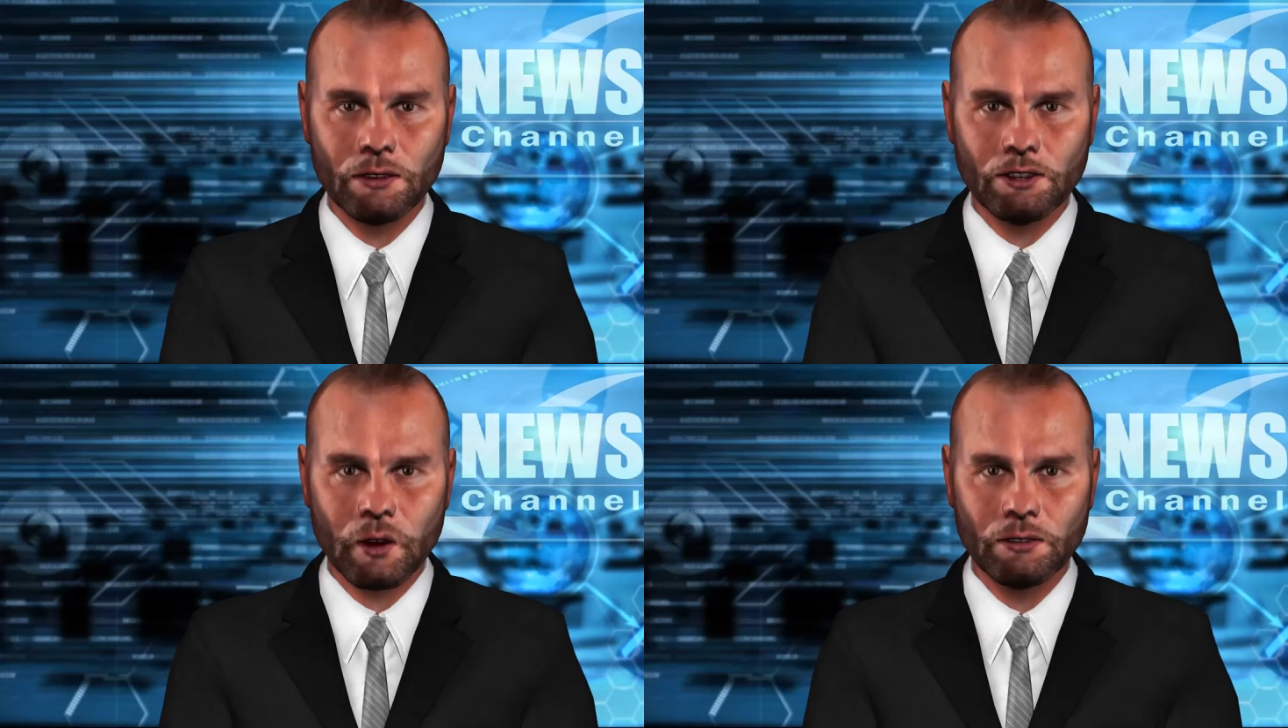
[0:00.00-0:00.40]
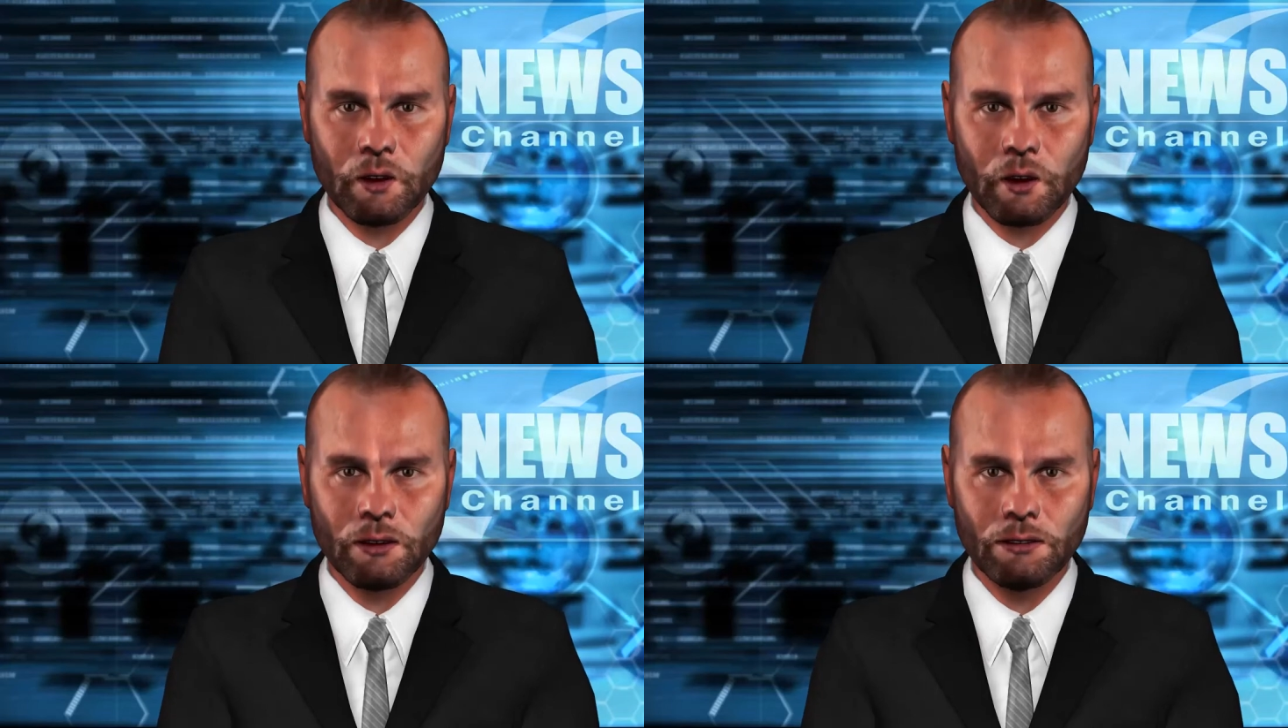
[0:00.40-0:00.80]
for so
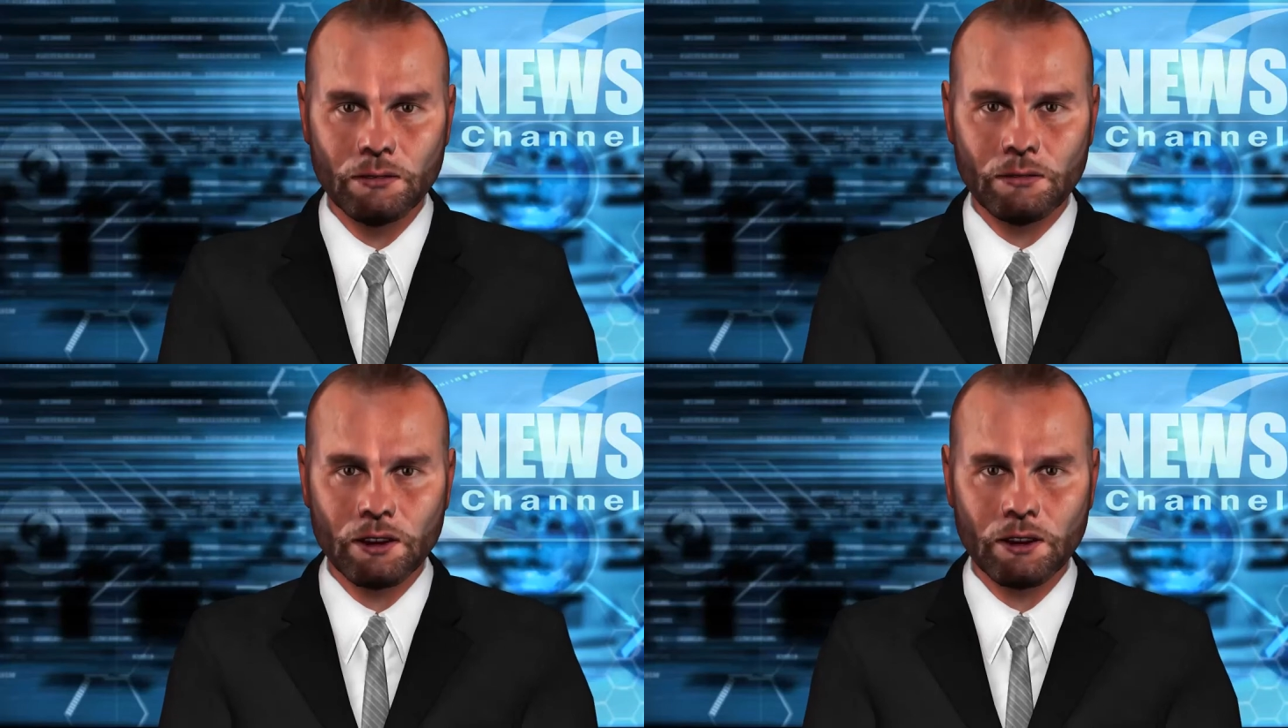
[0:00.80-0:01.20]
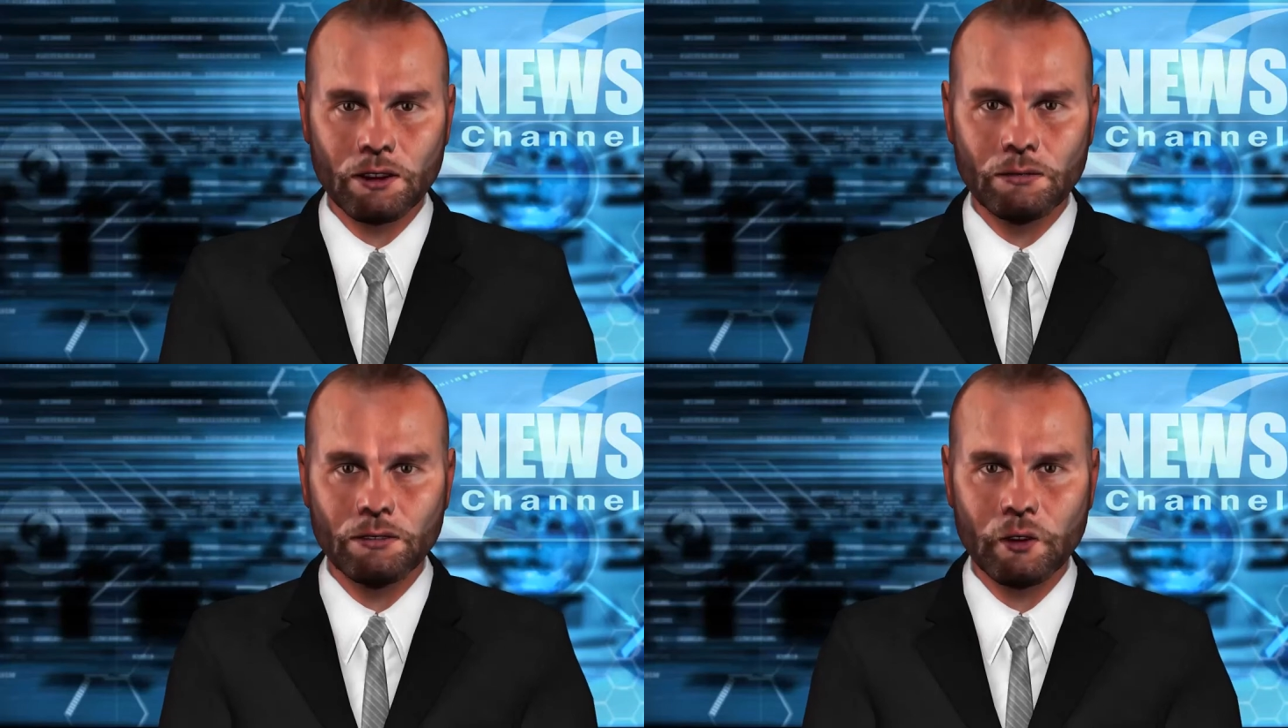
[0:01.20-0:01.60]
long,
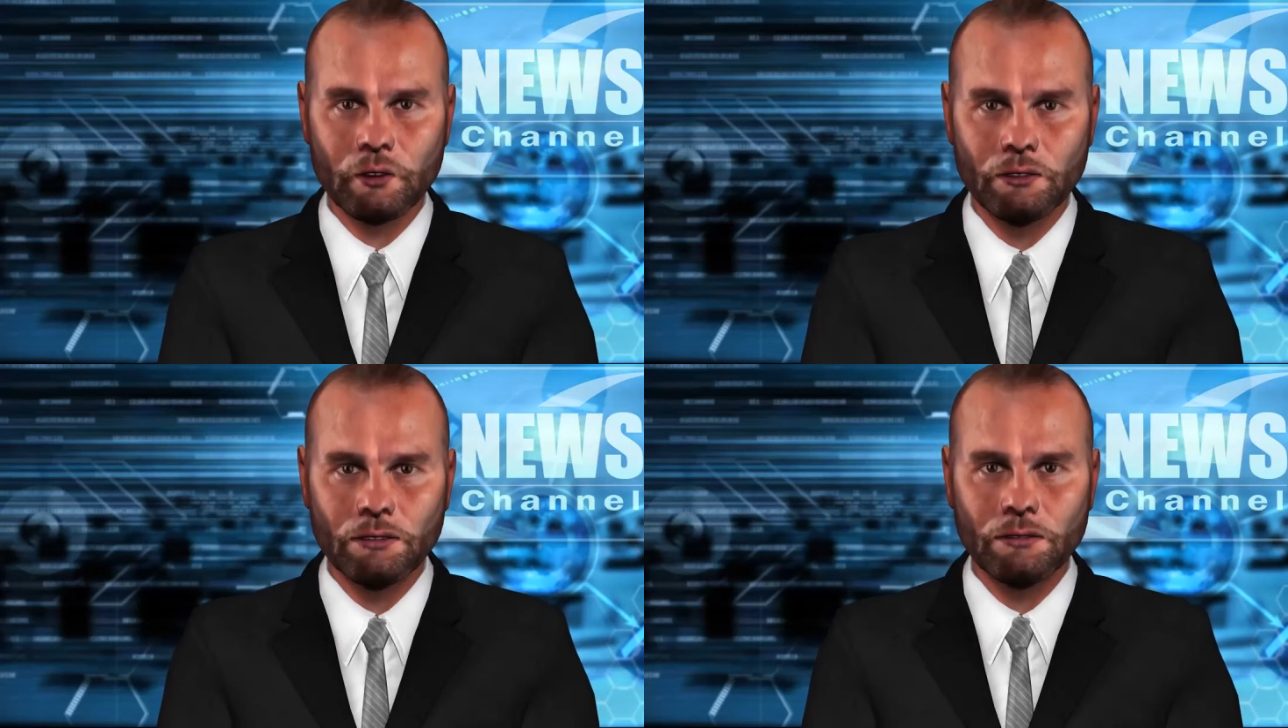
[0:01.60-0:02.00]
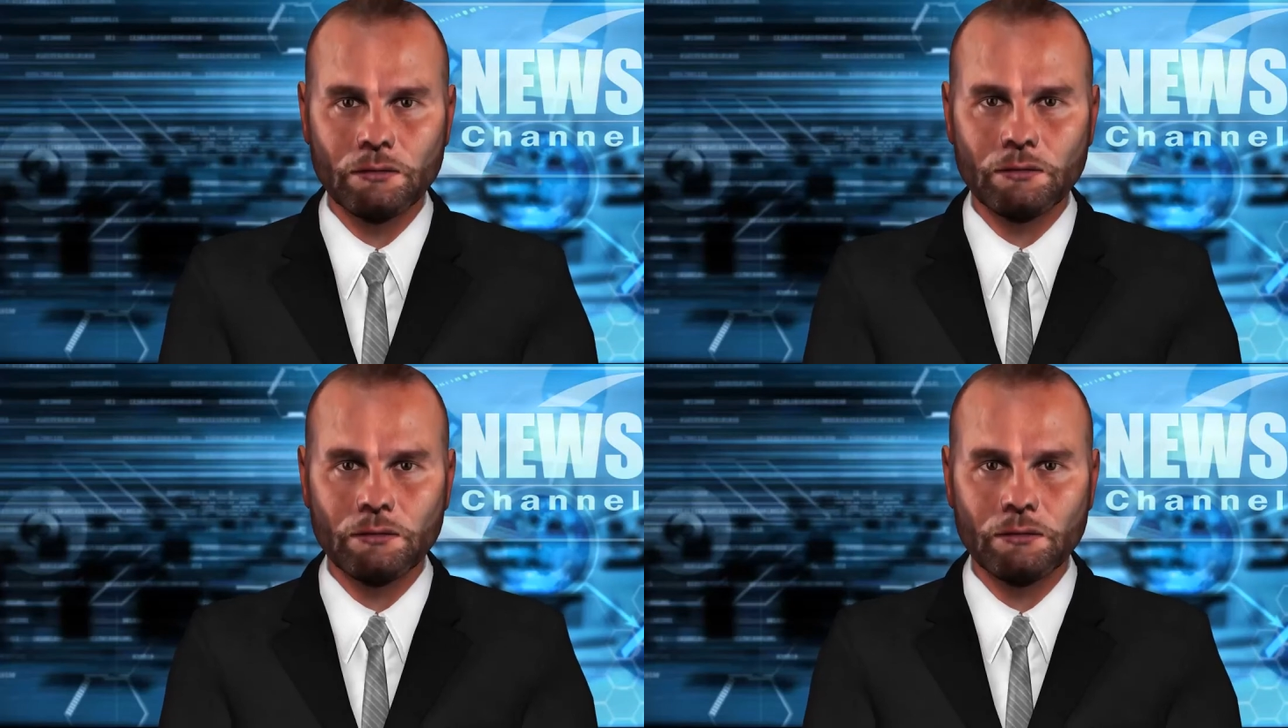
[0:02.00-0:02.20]
if at all.